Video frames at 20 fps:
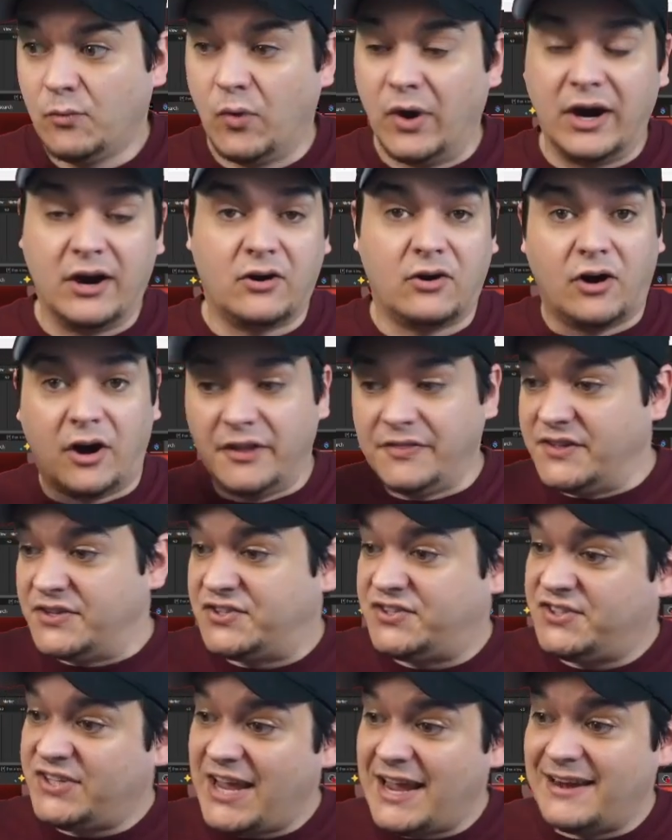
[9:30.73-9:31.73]
where on the
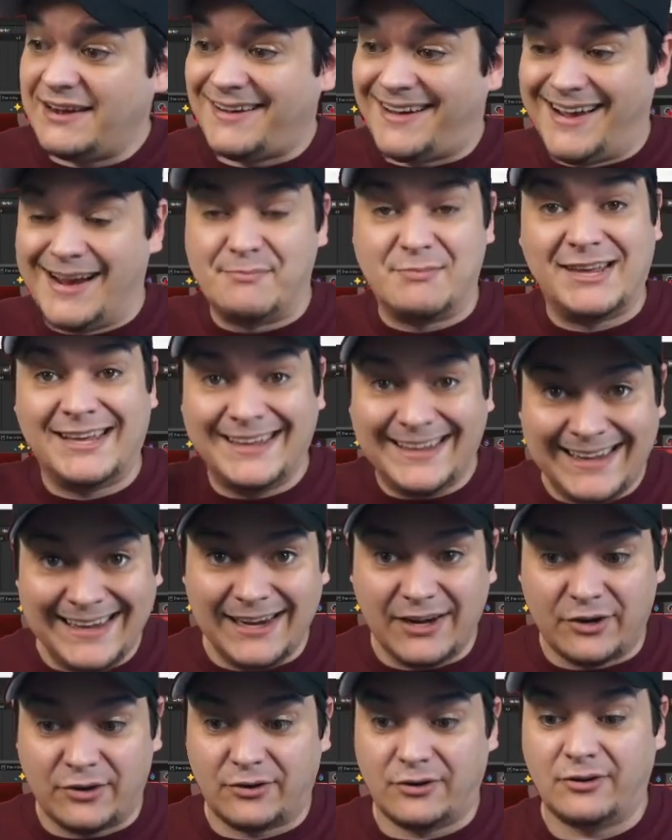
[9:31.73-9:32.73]
set, I'm
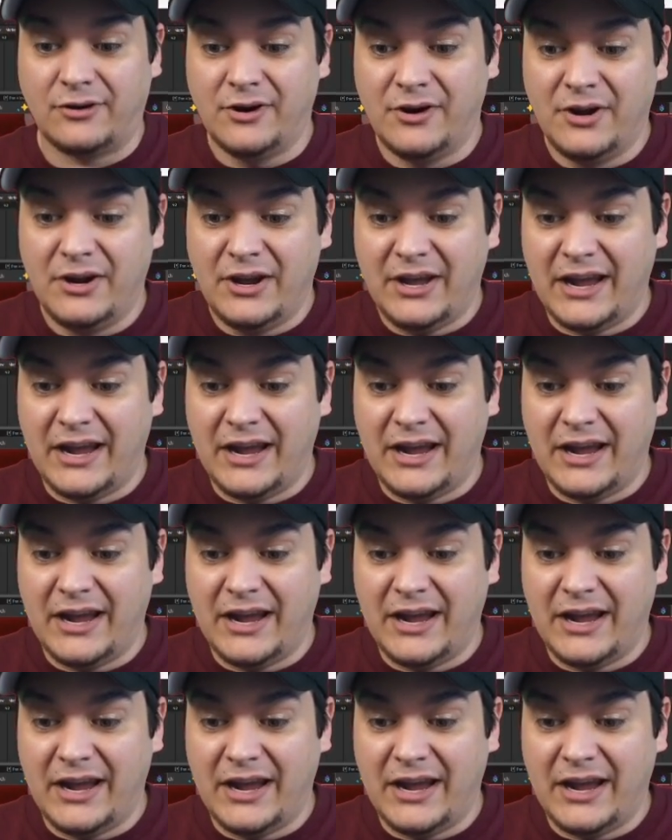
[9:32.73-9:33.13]
here,